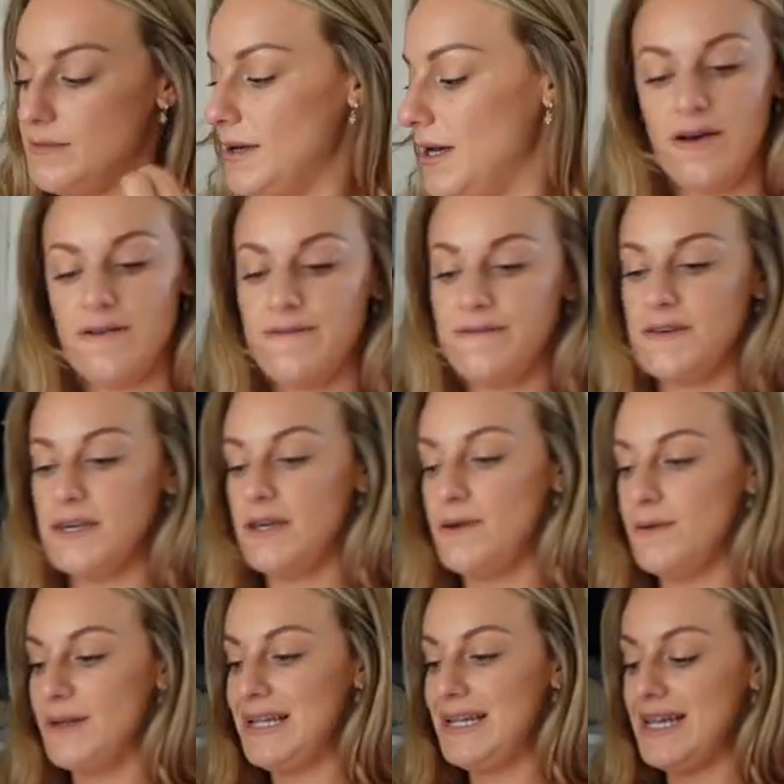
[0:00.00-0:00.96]
But a
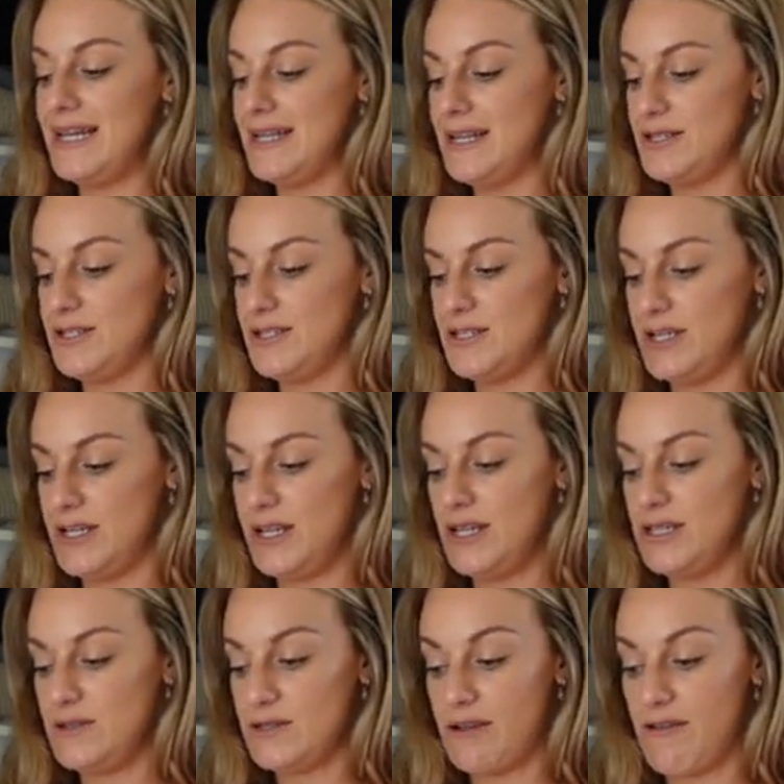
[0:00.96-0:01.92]
few linen
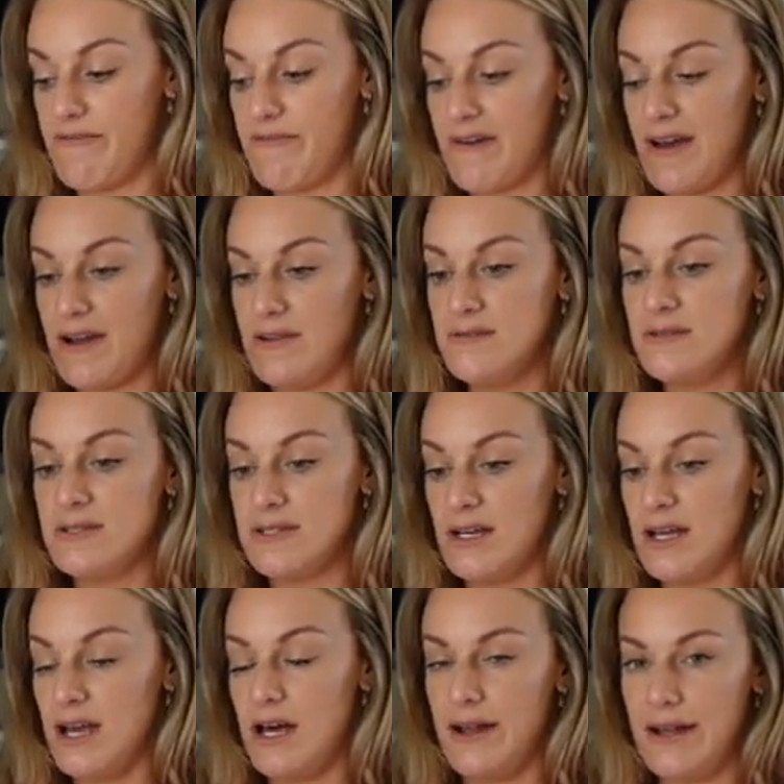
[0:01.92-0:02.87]
shirts which I found
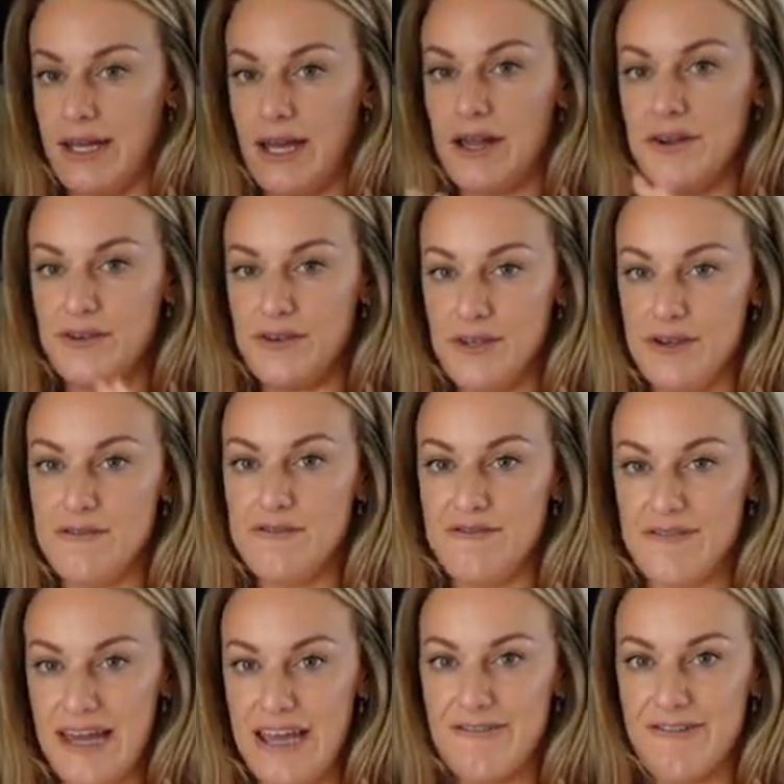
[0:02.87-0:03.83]
are like a new
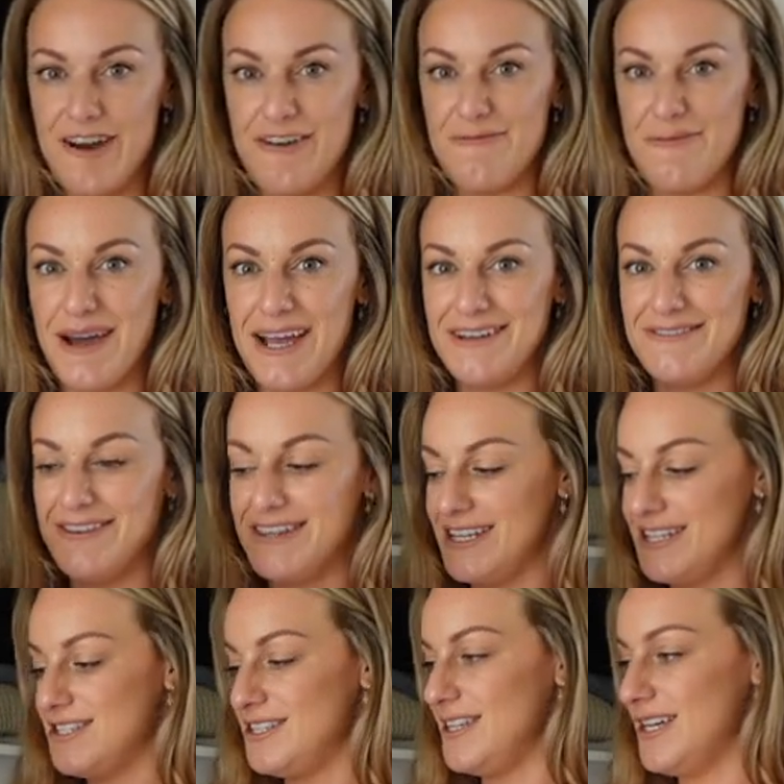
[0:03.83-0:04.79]
favourite of mine for
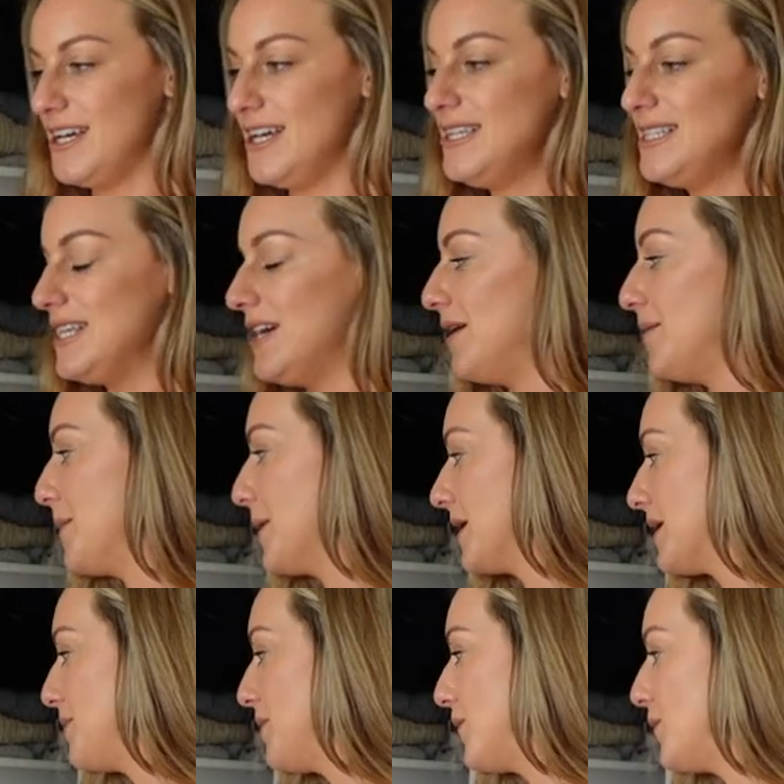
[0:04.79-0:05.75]
this year. So I'm
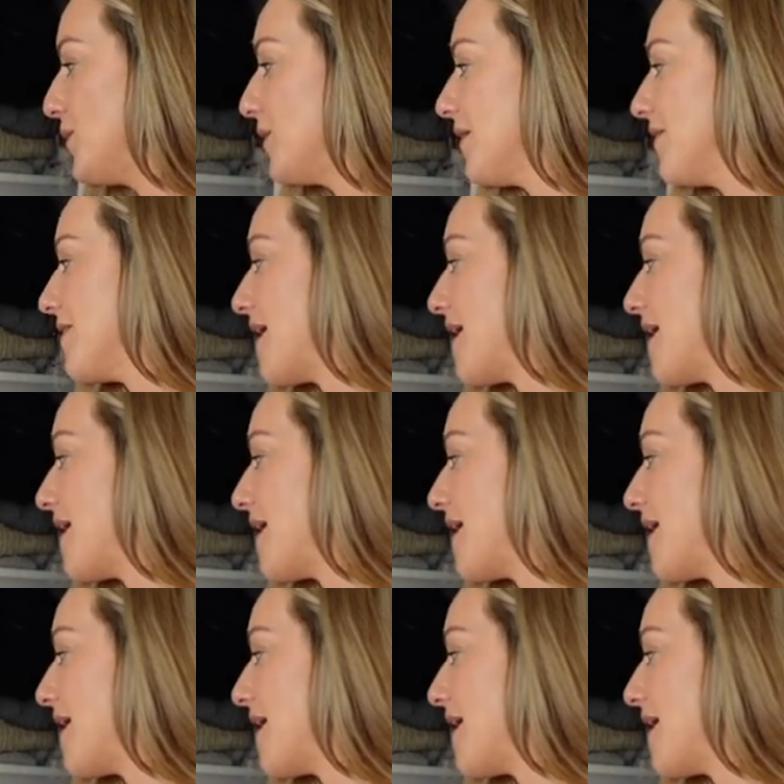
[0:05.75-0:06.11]
going to put all of